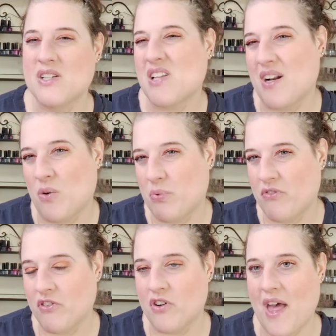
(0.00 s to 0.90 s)
So I don't
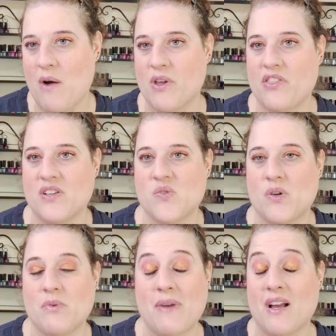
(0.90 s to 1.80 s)
prefer that with this
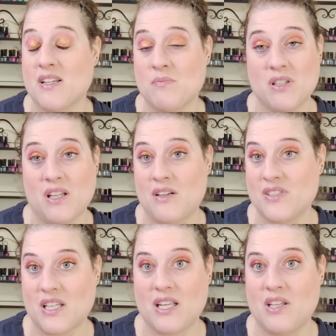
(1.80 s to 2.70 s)
one, but my husband
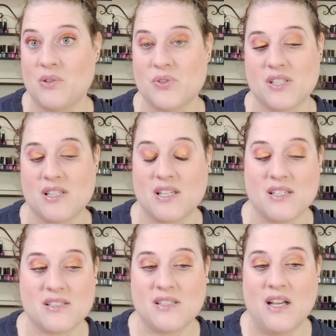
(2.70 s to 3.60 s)
loves it. He uses
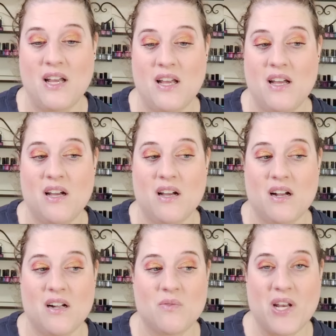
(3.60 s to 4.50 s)
this
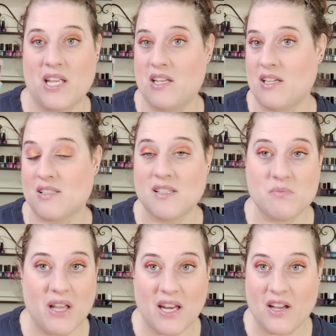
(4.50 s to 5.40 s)
when he does
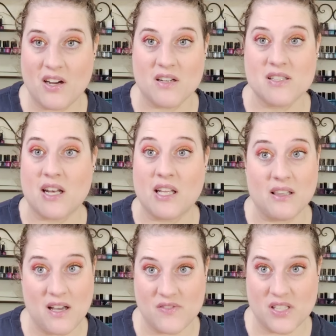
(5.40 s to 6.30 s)
his manicures and he
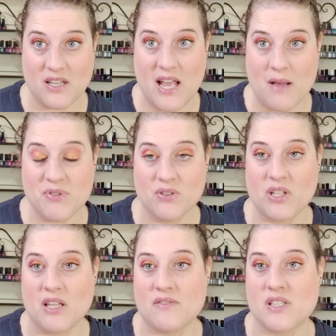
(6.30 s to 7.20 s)
loves it.
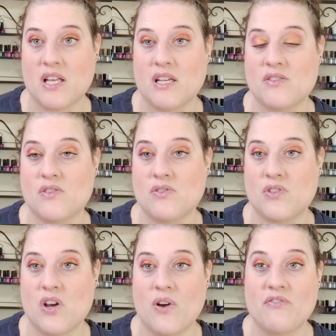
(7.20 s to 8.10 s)
Absolutely loves this.
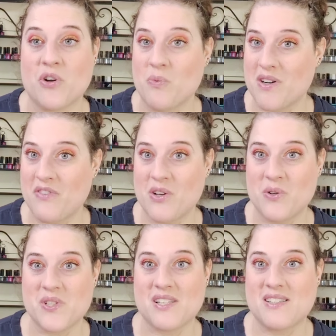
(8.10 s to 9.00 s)
So if you're one of
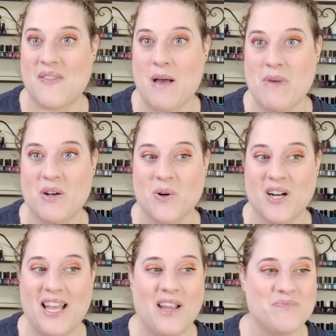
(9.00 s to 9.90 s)
those that's in that
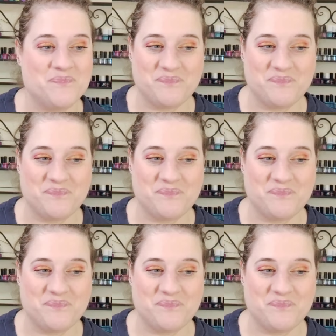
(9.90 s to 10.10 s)
minority,